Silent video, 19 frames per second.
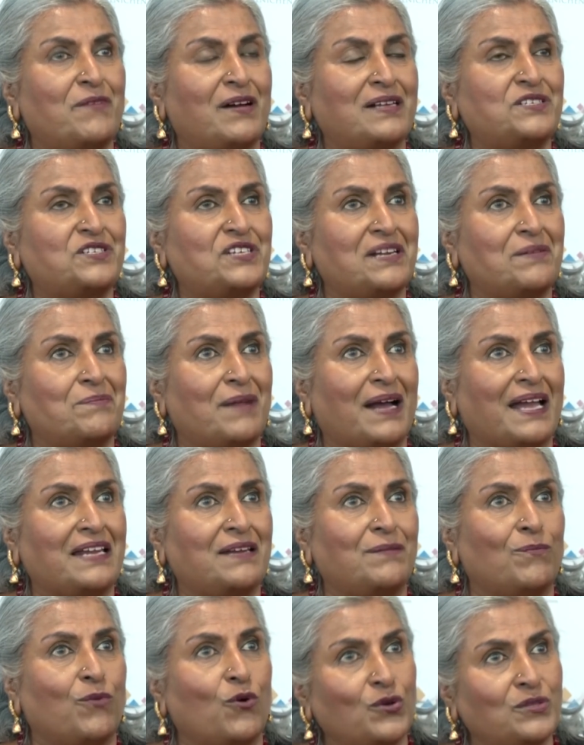much in
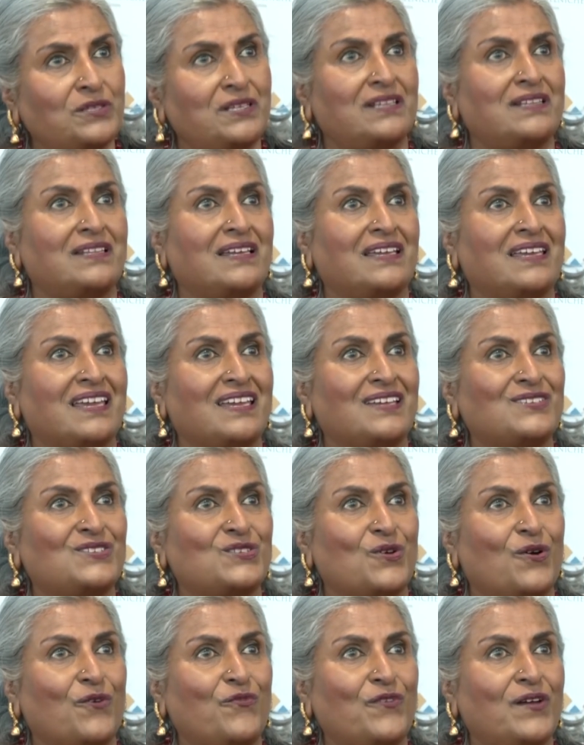mind, both in the
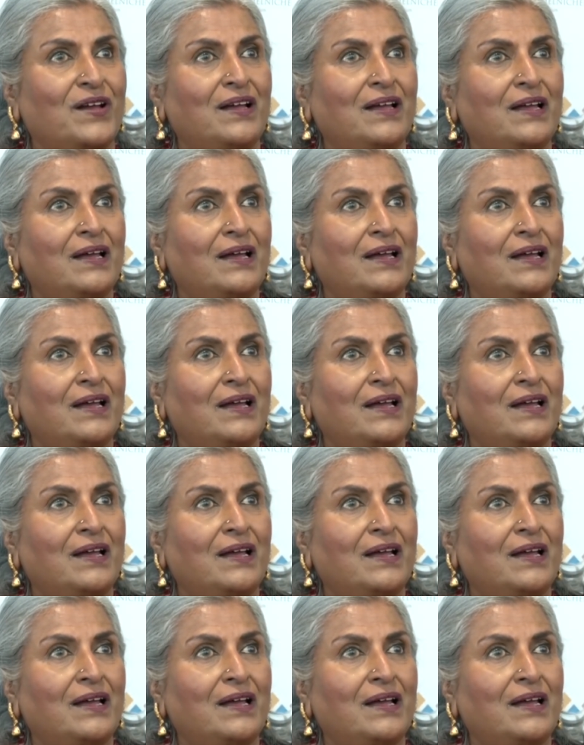case of